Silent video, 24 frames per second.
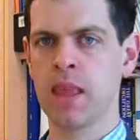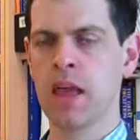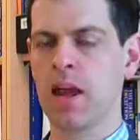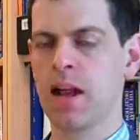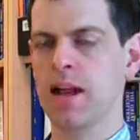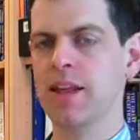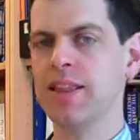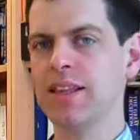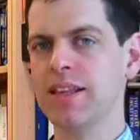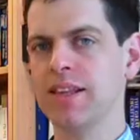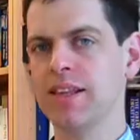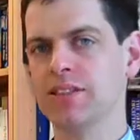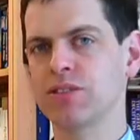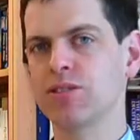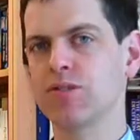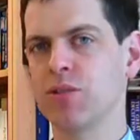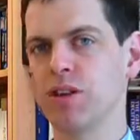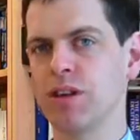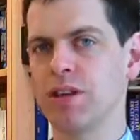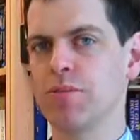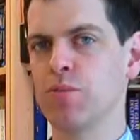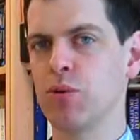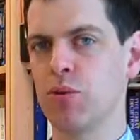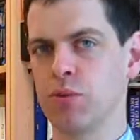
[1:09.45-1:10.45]
And I think that's a
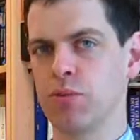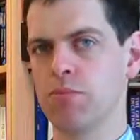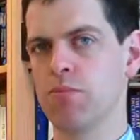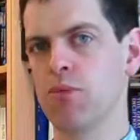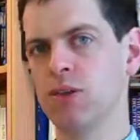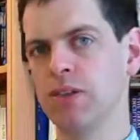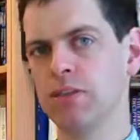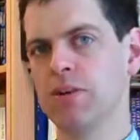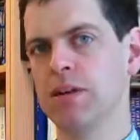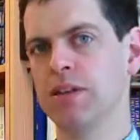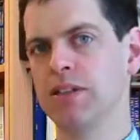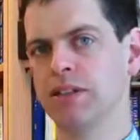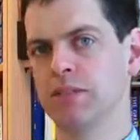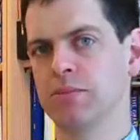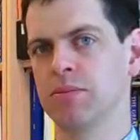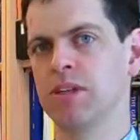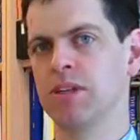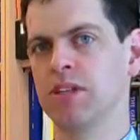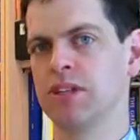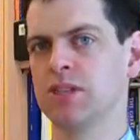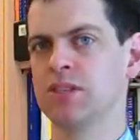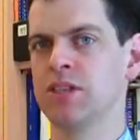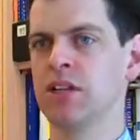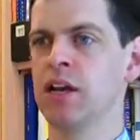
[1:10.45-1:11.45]
really important point about
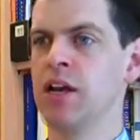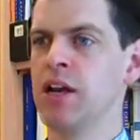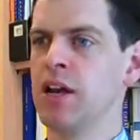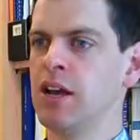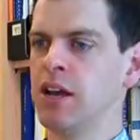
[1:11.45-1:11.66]
simulations.